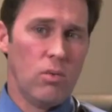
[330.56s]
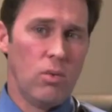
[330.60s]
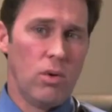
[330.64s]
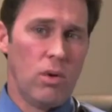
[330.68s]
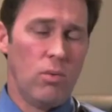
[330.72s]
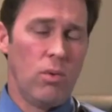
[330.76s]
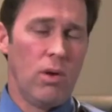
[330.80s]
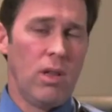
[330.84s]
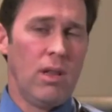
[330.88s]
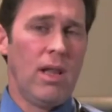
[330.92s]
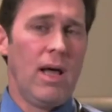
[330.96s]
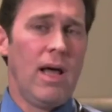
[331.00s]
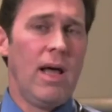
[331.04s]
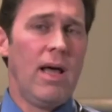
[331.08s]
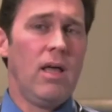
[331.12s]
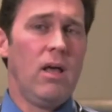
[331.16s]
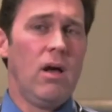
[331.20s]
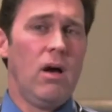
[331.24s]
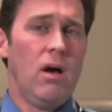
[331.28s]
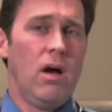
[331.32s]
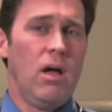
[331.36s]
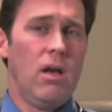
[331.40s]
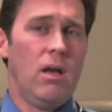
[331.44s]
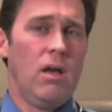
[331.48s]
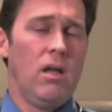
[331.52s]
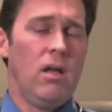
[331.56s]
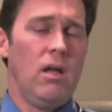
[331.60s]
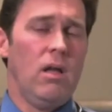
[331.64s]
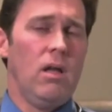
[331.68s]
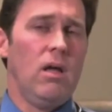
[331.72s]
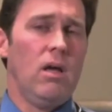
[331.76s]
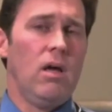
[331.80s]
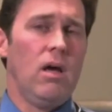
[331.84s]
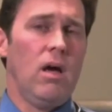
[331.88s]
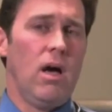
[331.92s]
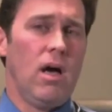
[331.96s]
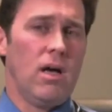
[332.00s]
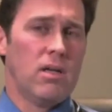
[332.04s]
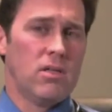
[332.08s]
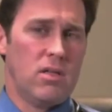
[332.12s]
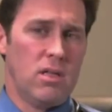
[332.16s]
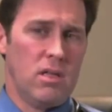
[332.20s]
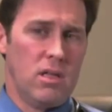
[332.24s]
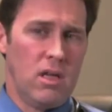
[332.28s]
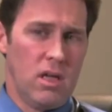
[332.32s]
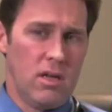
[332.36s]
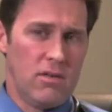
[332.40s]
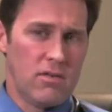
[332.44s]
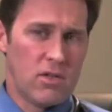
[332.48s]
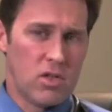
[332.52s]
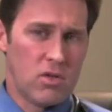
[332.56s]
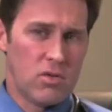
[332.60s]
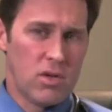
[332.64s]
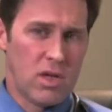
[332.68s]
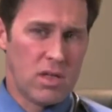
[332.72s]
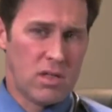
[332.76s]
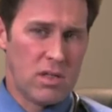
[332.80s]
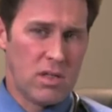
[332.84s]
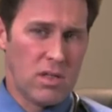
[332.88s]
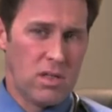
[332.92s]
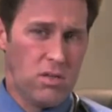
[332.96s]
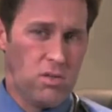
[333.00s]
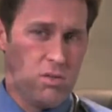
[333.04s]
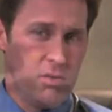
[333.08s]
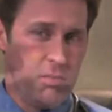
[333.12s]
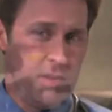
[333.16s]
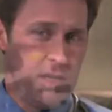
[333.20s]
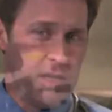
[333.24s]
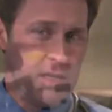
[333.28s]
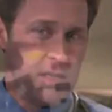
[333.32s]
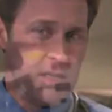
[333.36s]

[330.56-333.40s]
We rely on oxidative stress to kill